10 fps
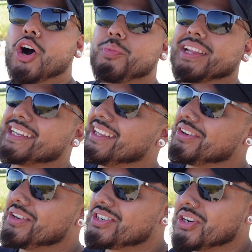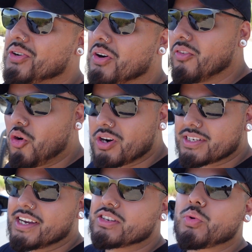Hope you like the little intro. Of course
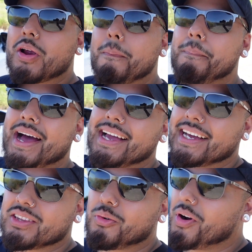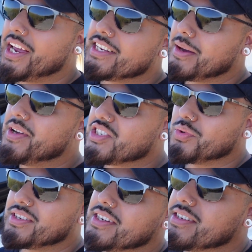guys, we are back at the range at Mission
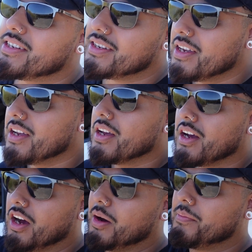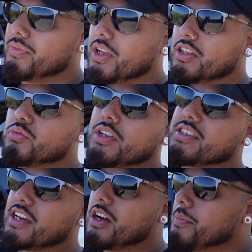160. Um, nothing's really
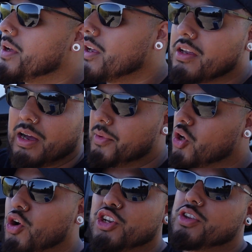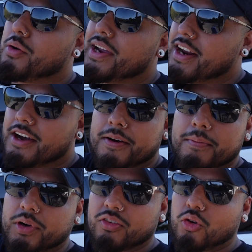set up. I'm gonna go ahead and do that right now.
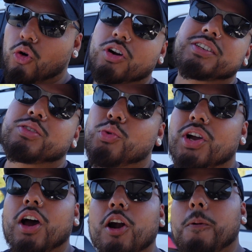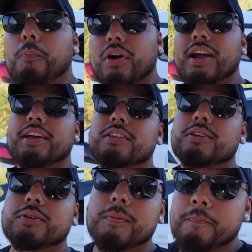But of course, we got our brand
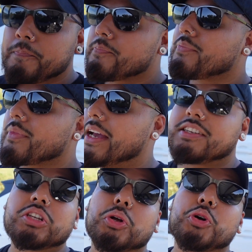new, it's still